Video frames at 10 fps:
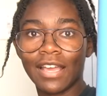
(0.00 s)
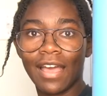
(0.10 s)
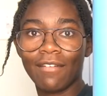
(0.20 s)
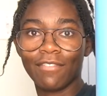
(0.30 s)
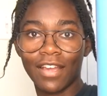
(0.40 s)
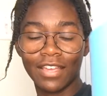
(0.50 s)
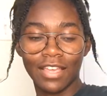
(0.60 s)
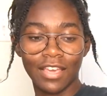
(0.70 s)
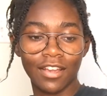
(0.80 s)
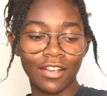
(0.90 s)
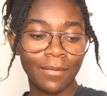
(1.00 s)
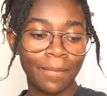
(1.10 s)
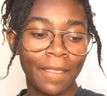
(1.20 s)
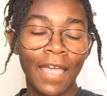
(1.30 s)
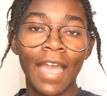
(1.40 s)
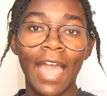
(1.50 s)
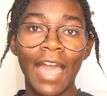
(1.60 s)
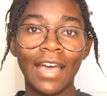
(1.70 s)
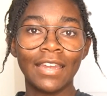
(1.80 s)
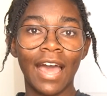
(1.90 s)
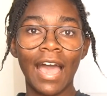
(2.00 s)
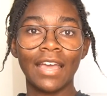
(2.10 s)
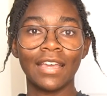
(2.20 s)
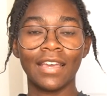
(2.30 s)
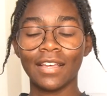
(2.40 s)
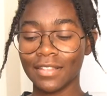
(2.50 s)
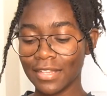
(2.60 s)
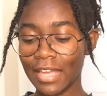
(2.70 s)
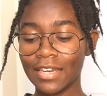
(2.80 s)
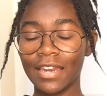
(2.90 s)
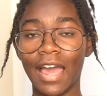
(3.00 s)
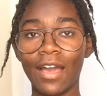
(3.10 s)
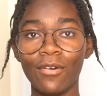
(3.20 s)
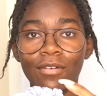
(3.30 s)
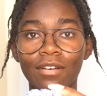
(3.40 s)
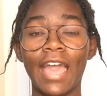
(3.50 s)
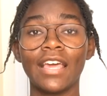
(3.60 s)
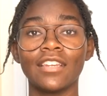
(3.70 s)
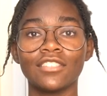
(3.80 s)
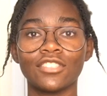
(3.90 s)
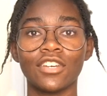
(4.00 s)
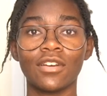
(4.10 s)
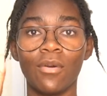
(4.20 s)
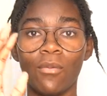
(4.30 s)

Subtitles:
I have right here, and I laid it out and took